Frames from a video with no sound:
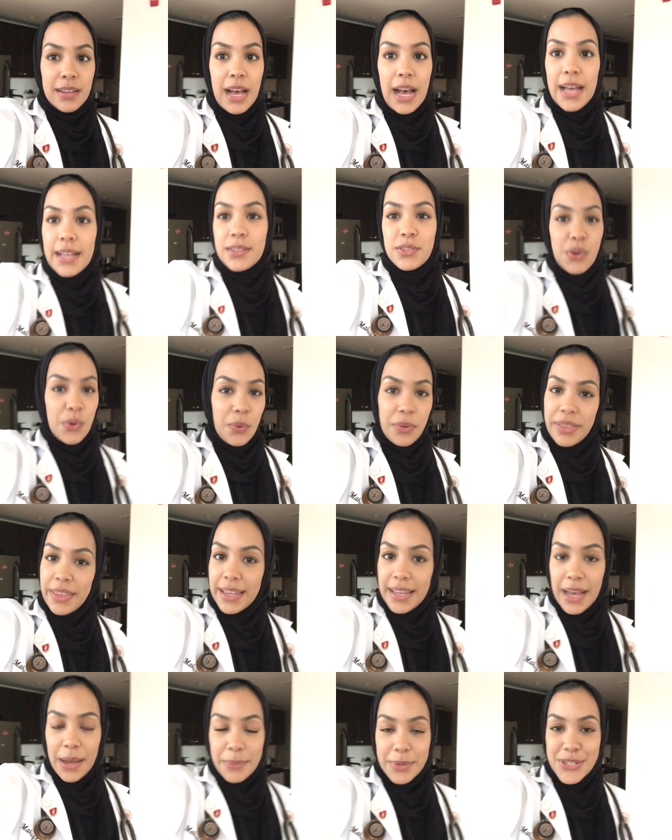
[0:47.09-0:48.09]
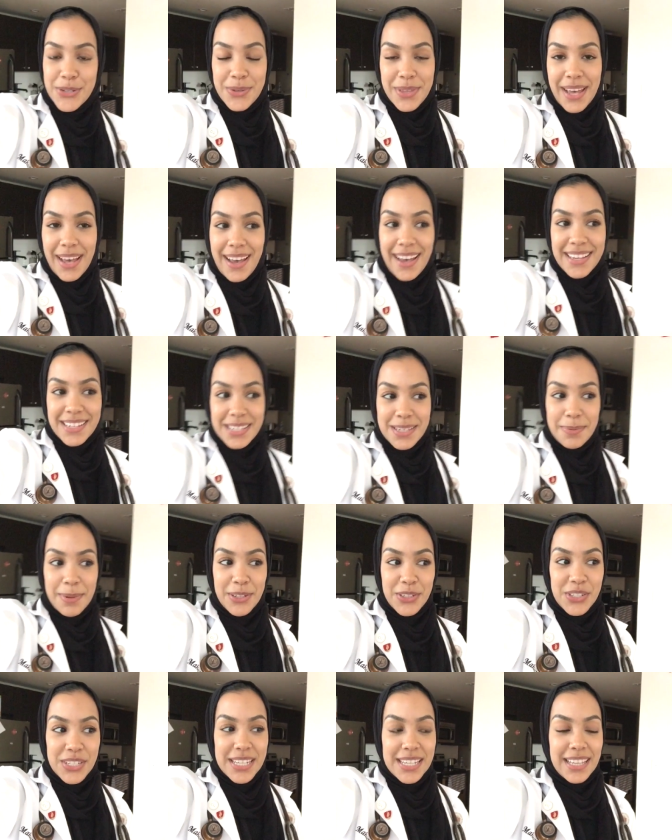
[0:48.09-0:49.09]
I don't think I would do that as a
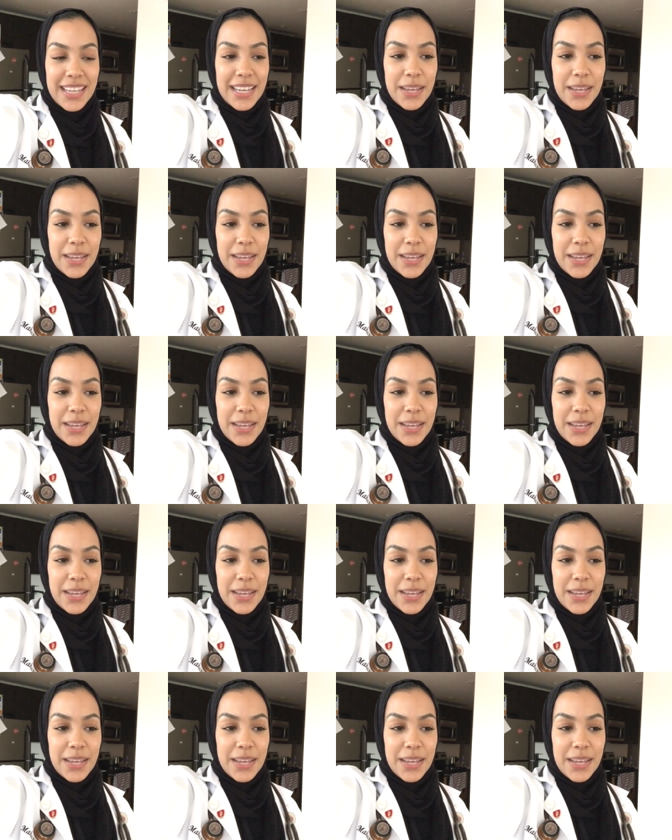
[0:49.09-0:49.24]
specialty.